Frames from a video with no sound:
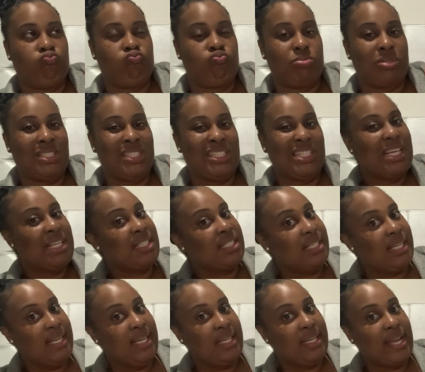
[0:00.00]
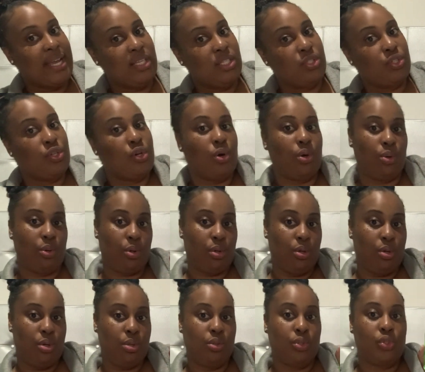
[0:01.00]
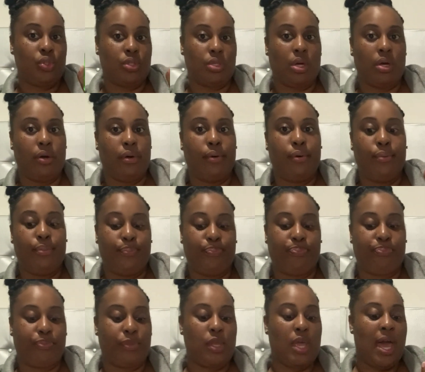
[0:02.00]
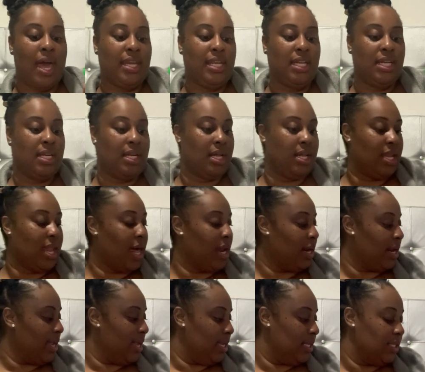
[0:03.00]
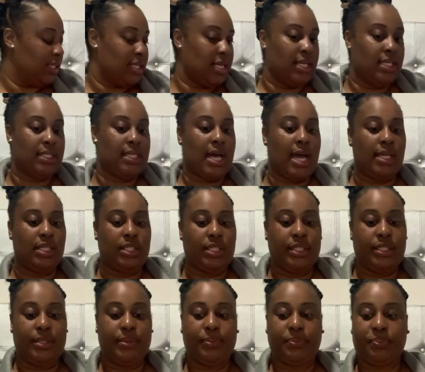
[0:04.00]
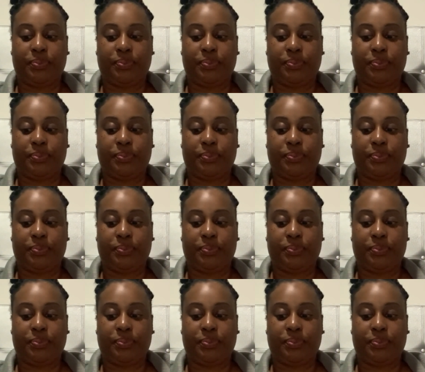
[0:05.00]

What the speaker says: 16 days total, so I needed a lot of hand sanitizer.